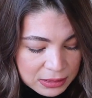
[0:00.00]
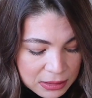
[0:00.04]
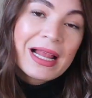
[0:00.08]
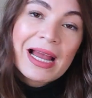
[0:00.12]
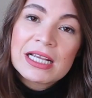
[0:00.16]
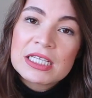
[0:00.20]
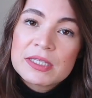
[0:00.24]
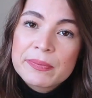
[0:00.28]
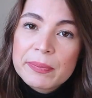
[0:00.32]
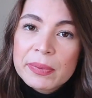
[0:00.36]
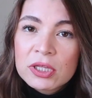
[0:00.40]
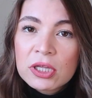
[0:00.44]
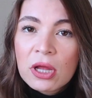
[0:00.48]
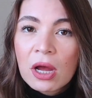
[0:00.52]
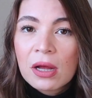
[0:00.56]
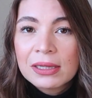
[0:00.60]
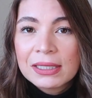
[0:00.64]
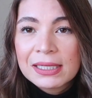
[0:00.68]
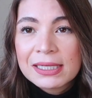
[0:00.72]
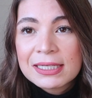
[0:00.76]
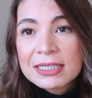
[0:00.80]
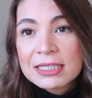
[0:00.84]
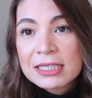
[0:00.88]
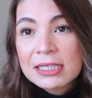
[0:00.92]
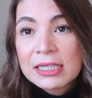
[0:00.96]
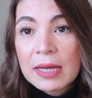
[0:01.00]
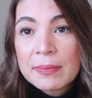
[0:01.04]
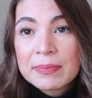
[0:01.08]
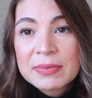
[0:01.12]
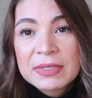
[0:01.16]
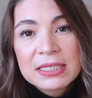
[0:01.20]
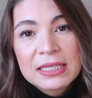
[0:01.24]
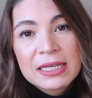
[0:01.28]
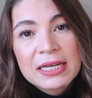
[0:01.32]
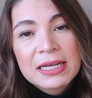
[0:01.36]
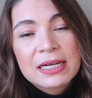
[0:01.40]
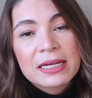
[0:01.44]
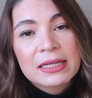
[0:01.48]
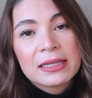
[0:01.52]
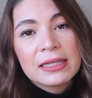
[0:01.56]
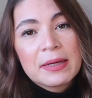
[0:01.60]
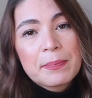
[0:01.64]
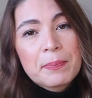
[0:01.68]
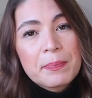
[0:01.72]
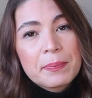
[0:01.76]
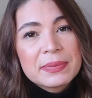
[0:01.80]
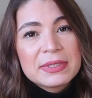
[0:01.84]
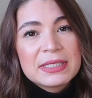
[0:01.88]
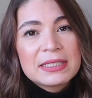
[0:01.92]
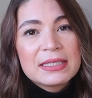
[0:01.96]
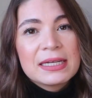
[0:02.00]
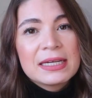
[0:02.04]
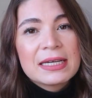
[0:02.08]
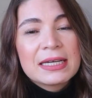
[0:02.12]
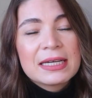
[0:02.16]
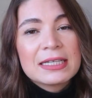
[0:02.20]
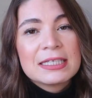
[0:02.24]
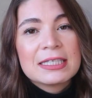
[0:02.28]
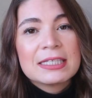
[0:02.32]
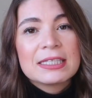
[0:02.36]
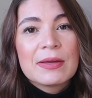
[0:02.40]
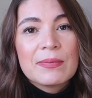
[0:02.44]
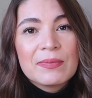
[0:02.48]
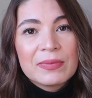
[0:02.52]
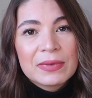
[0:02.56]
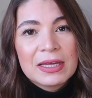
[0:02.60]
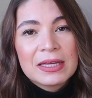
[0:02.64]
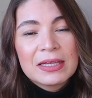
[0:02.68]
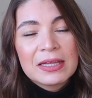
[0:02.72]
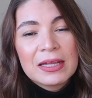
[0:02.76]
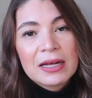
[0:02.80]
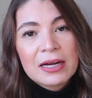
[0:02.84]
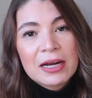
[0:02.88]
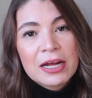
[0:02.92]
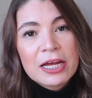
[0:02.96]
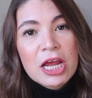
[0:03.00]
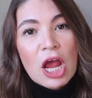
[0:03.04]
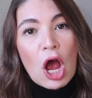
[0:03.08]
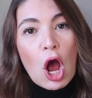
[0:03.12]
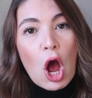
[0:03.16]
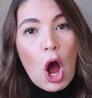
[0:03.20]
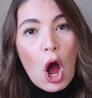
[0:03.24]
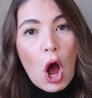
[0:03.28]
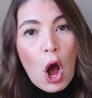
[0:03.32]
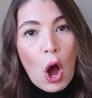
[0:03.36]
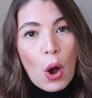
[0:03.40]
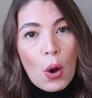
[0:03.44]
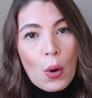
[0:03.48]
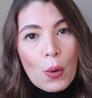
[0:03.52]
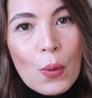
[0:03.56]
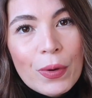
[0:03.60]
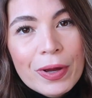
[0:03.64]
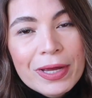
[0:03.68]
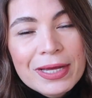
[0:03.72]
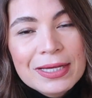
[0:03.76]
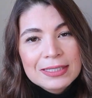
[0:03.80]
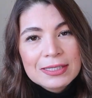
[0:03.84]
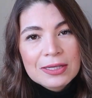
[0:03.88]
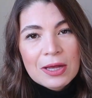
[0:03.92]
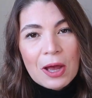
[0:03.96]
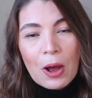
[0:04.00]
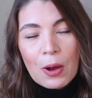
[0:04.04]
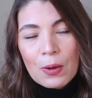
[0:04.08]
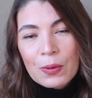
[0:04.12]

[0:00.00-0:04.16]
Last but not least, lipstick. Lipstick is something that I always